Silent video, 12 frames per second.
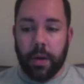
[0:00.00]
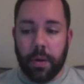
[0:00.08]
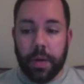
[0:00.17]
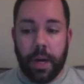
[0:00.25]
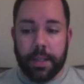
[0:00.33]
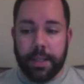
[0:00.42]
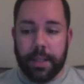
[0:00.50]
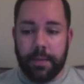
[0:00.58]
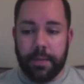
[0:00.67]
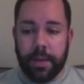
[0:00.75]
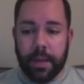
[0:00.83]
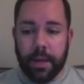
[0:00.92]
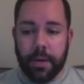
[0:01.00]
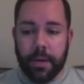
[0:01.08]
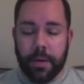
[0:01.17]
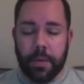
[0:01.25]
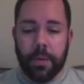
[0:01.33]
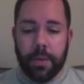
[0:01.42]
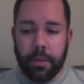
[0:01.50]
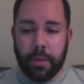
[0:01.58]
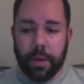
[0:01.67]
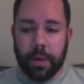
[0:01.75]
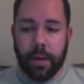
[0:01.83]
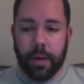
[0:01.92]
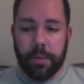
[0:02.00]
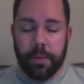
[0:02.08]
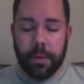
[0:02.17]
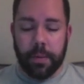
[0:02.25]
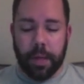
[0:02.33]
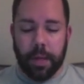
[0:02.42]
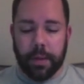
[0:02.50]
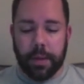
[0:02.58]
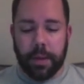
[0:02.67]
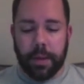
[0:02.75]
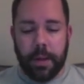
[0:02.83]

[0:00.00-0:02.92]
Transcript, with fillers: content video that will go up through the month.